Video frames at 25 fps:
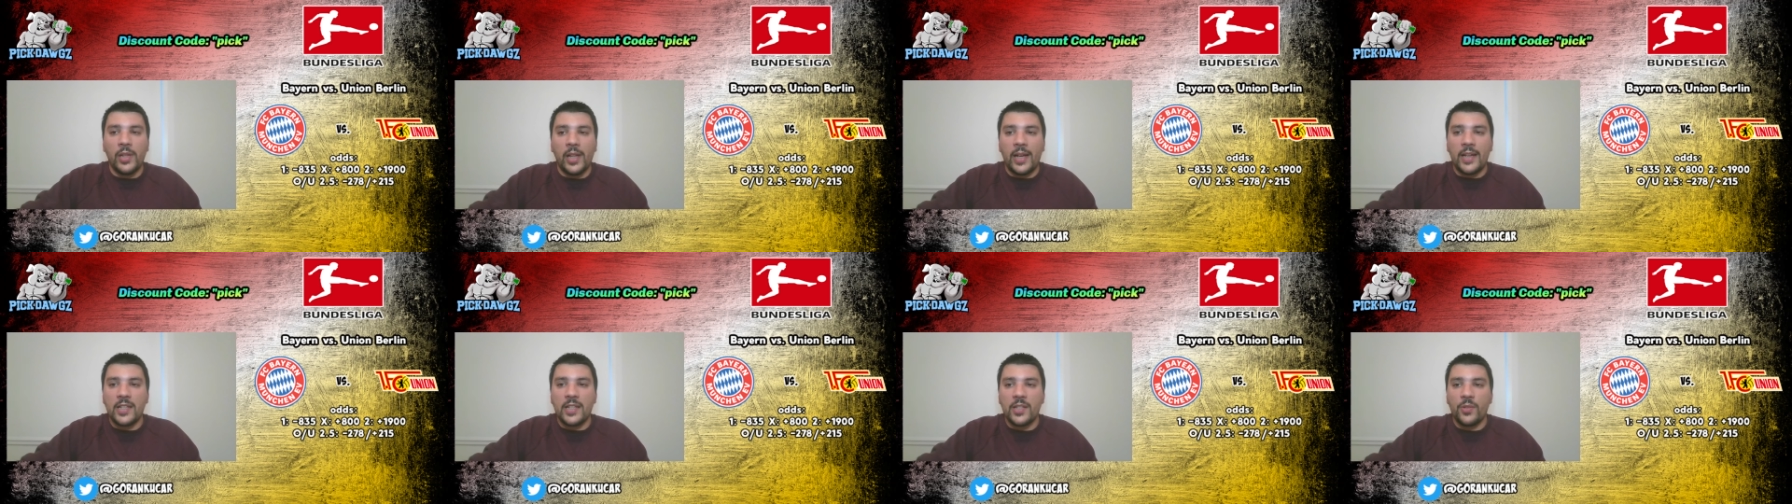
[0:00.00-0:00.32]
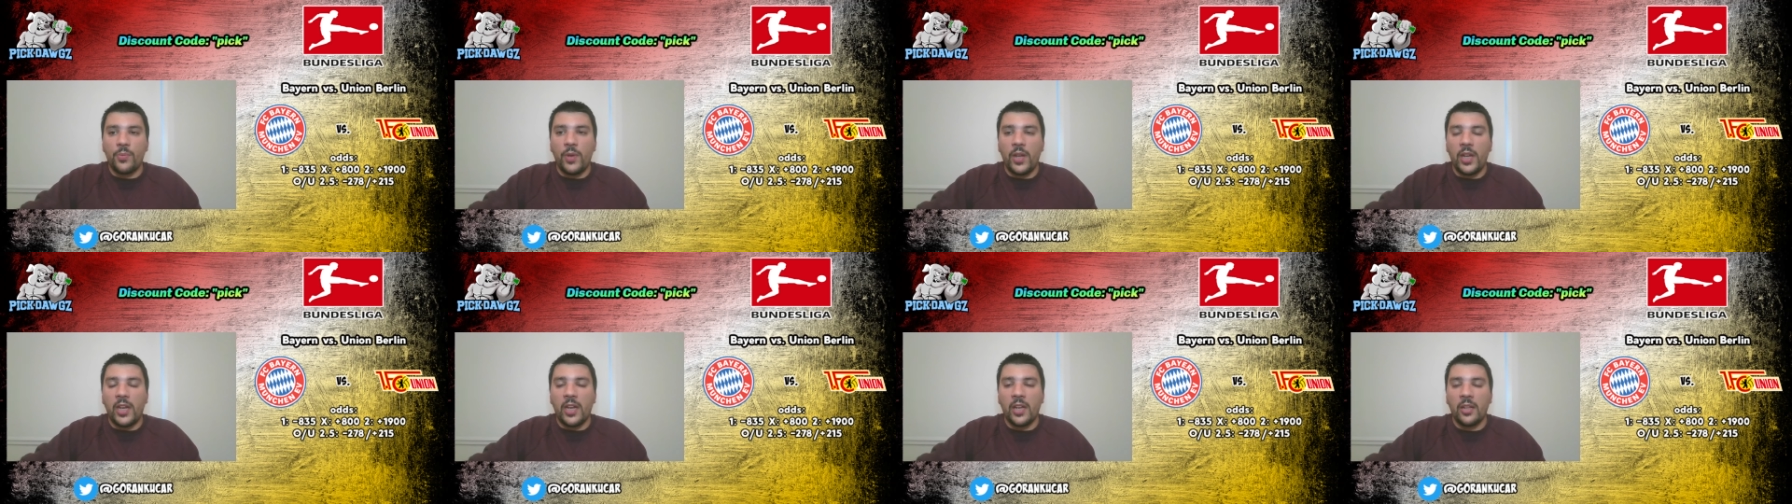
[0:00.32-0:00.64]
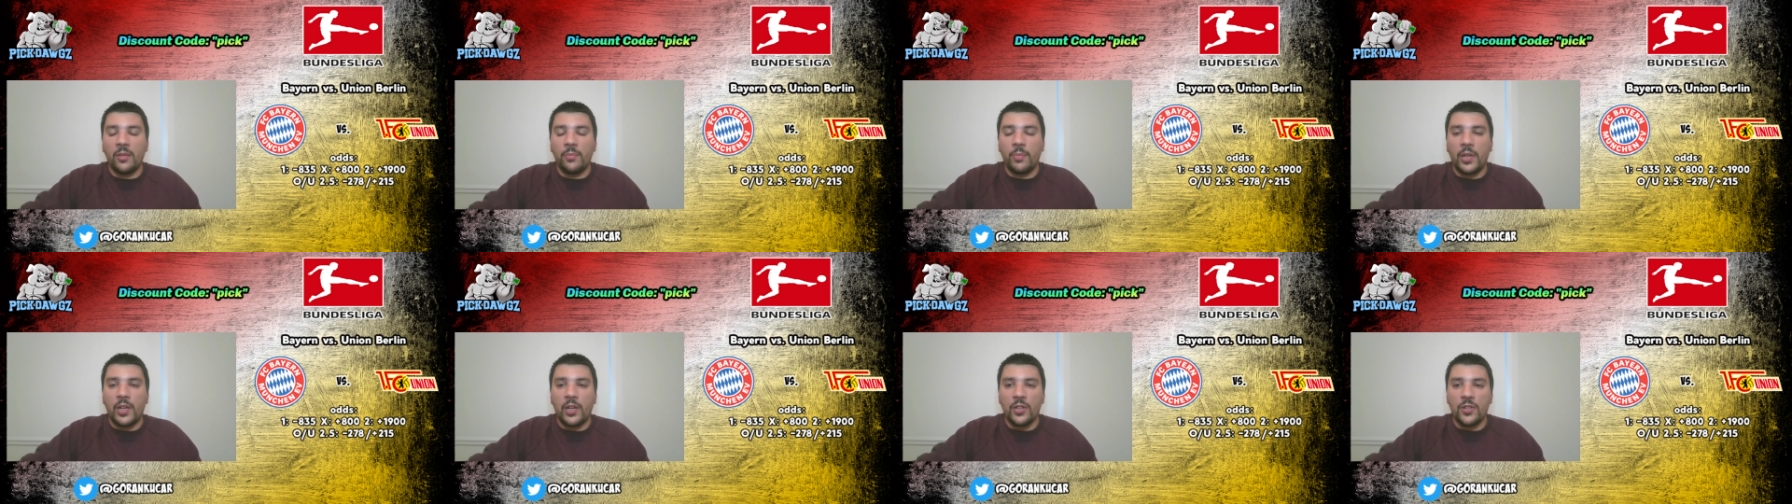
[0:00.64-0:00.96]
last
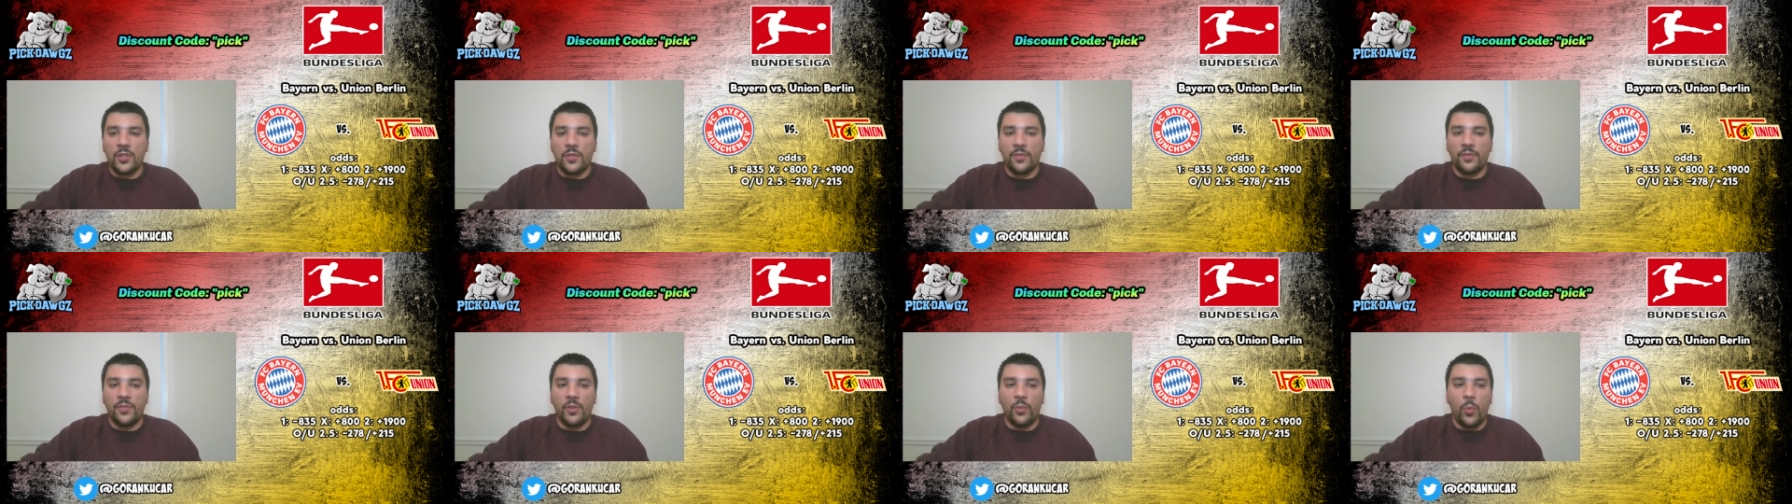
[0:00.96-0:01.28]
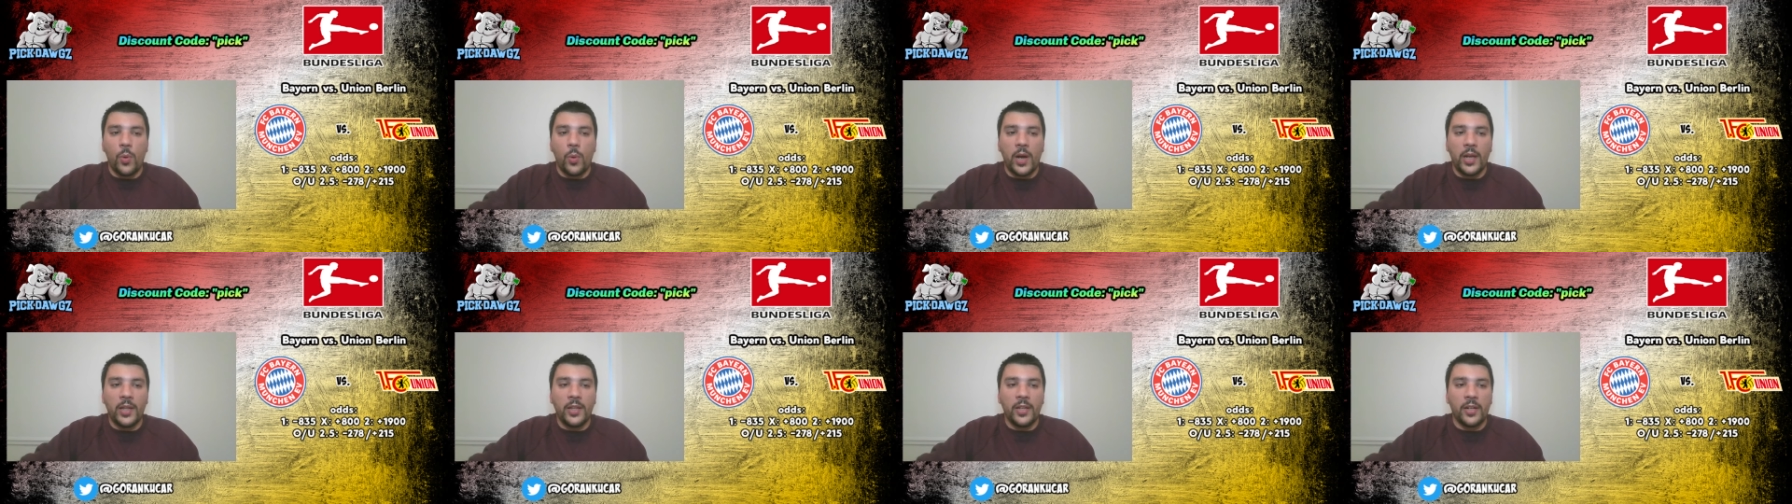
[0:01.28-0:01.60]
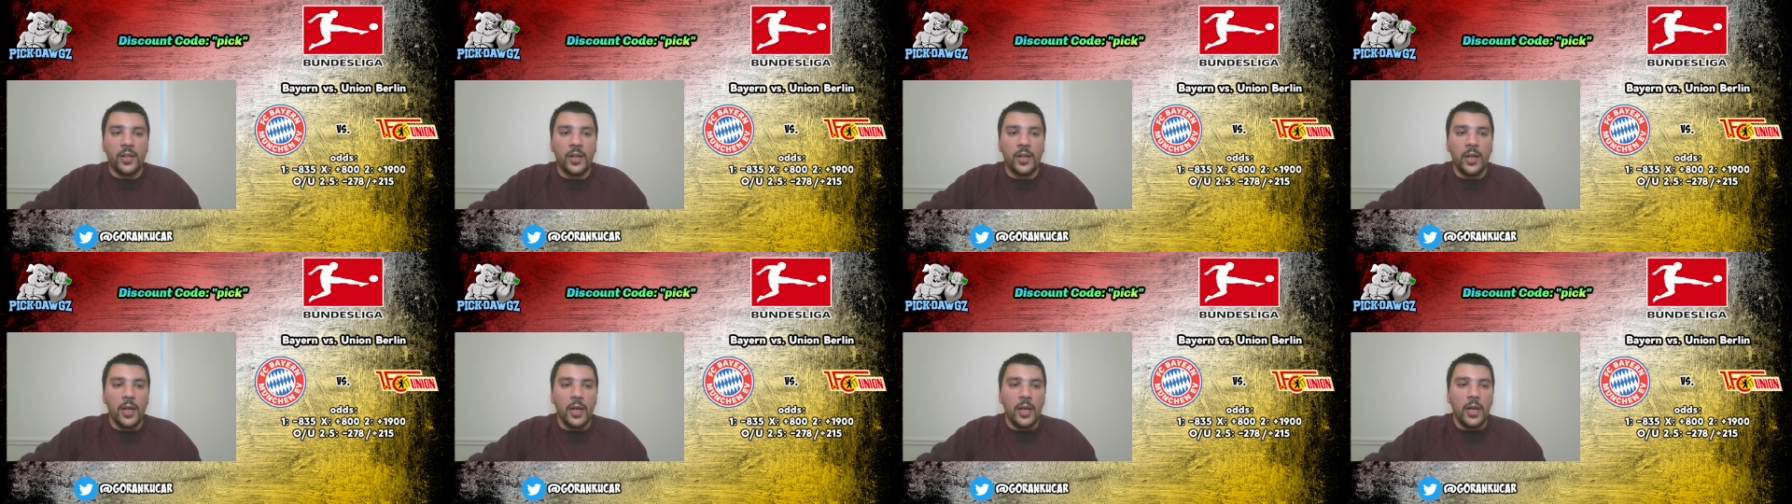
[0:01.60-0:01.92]
weekend because of the
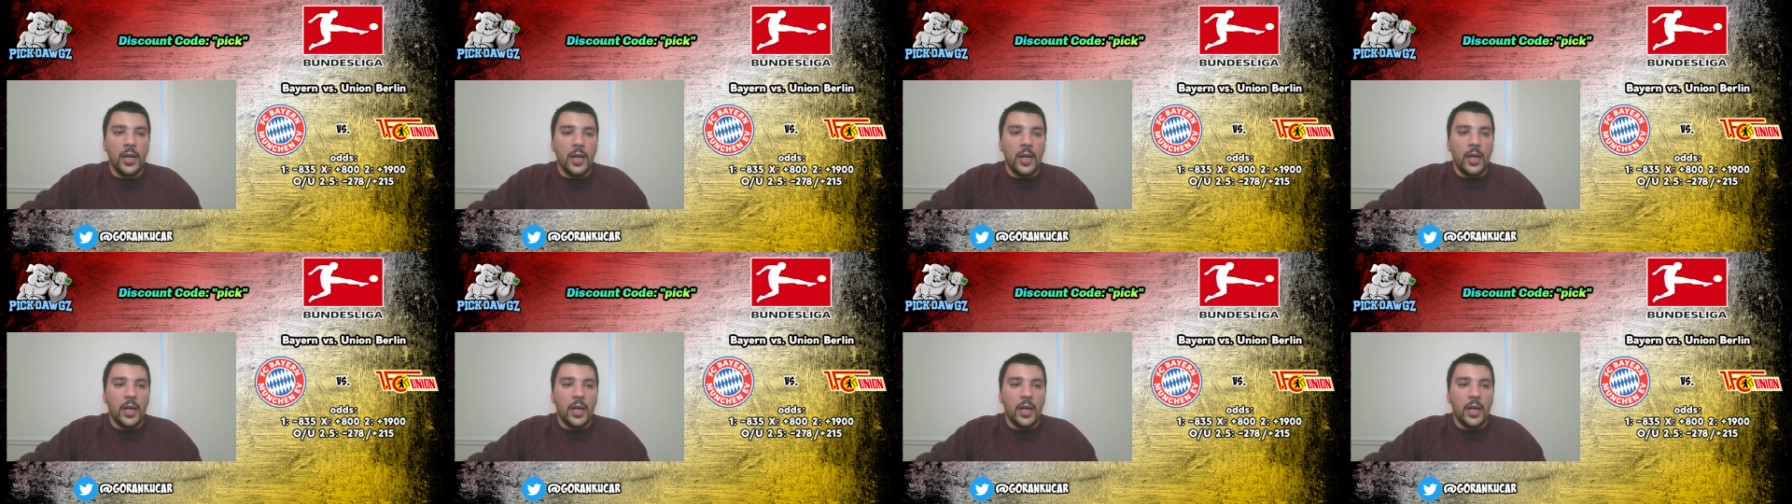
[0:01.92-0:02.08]
weather,